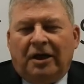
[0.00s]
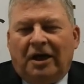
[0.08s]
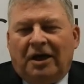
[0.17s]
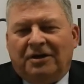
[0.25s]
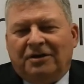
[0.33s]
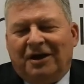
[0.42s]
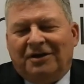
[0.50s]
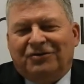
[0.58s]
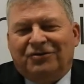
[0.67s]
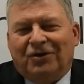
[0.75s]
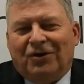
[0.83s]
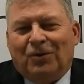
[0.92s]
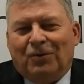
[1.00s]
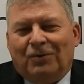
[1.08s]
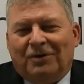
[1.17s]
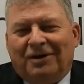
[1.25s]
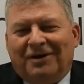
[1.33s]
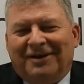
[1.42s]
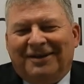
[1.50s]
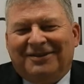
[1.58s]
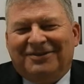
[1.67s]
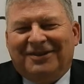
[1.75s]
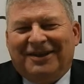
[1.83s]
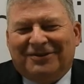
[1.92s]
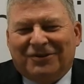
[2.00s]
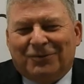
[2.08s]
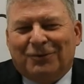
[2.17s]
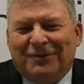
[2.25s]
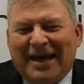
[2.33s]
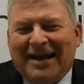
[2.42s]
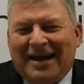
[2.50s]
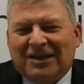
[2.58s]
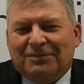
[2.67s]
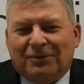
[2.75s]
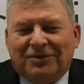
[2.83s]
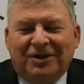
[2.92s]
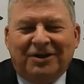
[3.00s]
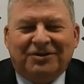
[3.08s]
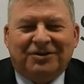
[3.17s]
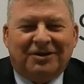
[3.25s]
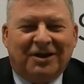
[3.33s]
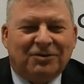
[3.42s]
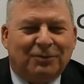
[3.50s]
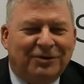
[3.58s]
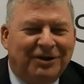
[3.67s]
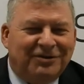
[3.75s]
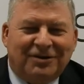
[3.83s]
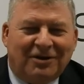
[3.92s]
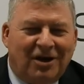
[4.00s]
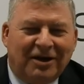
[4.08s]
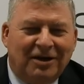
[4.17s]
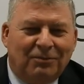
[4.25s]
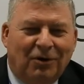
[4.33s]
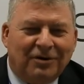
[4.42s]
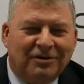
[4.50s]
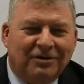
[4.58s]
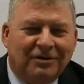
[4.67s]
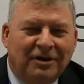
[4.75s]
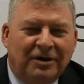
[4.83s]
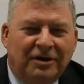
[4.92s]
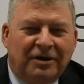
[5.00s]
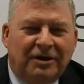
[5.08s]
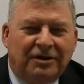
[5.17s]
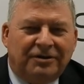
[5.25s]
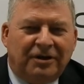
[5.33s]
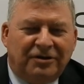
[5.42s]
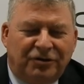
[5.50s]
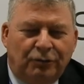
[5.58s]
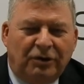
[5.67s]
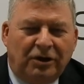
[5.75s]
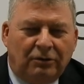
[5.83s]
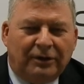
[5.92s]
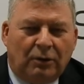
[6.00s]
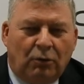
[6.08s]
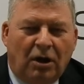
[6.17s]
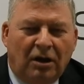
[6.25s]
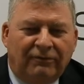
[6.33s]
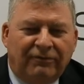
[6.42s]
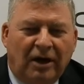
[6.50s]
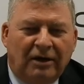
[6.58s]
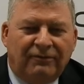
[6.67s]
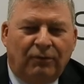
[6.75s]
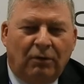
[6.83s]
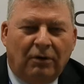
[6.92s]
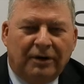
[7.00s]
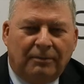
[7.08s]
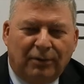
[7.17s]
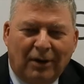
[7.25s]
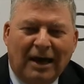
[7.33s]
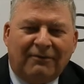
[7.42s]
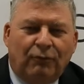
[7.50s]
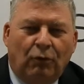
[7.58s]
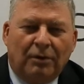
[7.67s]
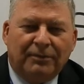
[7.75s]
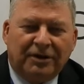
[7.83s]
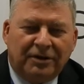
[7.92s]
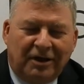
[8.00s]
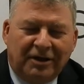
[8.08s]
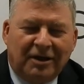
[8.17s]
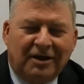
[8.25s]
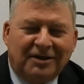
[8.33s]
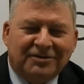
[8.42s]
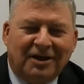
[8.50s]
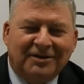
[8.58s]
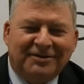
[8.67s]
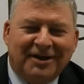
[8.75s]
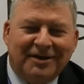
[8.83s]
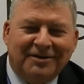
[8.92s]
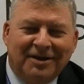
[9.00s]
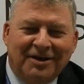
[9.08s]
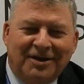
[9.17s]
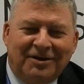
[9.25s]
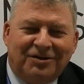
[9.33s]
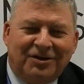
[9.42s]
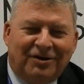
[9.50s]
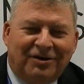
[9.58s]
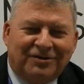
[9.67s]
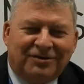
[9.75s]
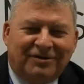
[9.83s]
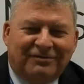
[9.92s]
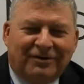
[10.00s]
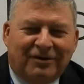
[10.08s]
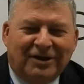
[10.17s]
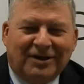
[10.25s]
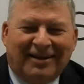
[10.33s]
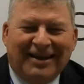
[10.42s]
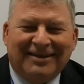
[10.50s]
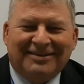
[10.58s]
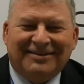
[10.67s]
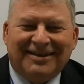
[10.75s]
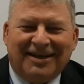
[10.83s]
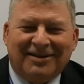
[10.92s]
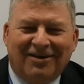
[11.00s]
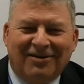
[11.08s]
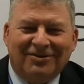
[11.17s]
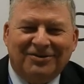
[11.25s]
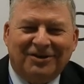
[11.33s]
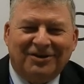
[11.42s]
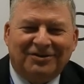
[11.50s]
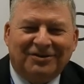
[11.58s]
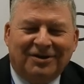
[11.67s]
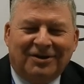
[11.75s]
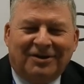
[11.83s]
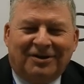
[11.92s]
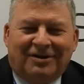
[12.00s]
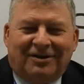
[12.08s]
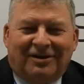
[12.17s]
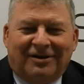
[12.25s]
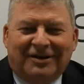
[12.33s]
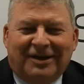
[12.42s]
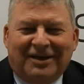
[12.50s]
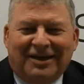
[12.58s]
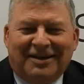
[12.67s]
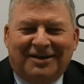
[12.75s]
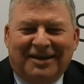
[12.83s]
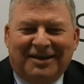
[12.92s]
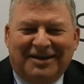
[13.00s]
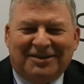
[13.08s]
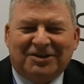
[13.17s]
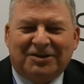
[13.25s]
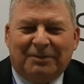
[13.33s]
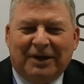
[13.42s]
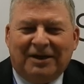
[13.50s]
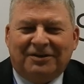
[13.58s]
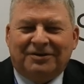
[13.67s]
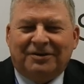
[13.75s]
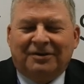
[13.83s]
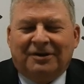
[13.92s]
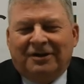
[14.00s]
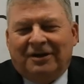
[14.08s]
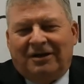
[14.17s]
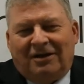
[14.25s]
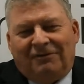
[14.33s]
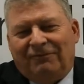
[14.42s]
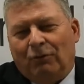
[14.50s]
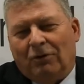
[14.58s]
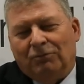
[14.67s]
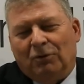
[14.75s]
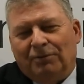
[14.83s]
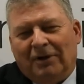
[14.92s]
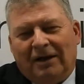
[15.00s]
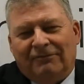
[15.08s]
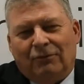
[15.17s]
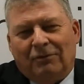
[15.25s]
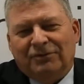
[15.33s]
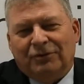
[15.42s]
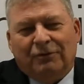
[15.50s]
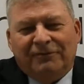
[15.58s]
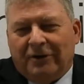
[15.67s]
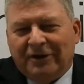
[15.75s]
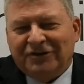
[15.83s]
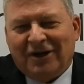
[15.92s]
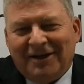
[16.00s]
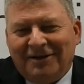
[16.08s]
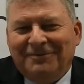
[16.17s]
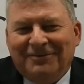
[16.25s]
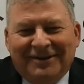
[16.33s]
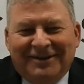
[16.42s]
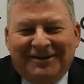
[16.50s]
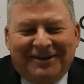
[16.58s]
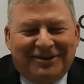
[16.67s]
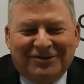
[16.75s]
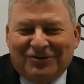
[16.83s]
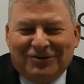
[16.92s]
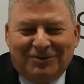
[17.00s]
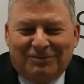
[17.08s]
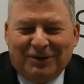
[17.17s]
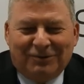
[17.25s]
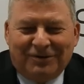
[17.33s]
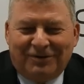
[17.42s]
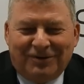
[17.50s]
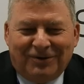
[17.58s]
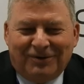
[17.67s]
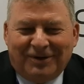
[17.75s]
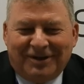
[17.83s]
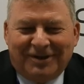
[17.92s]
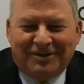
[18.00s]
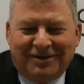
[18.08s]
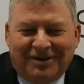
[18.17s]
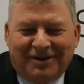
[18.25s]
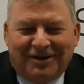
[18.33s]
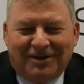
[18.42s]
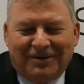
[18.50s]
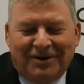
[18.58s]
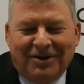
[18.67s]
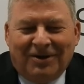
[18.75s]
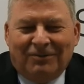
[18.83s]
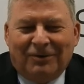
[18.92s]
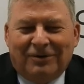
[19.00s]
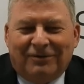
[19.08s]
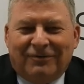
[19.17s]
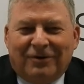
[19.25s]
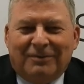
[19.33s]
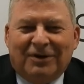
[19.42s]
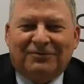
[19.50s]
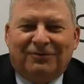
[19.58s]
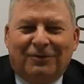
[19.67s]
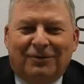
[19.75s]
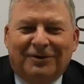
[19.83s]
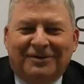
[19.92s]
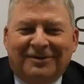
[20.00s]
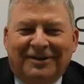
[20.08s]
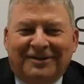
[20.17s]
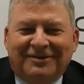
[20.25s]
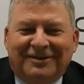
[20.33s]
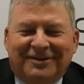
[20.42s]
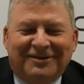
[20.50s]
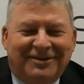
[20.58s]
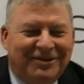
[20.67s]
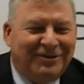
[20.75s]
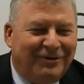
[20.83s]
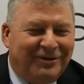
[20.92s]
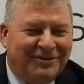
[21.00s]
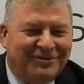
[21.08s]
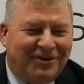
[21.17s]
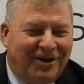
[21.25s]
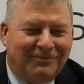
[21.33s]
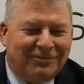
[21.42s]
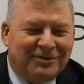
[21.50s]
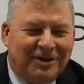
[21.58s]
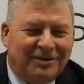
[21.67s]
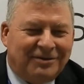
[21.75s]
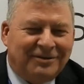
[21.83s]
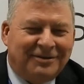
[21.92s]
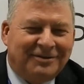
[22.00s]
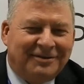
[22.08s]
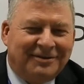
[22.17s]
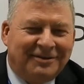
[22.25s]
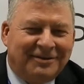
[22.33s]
And so it's through that expertise, an expertise that Lockheed Martin is uniquely qualified for, and a platform that, again, as I said, shares the very latest technologies in its space in an affordable platform. So we're very excited, and it's good to be with you, and we look very much forward to continuing these conversations.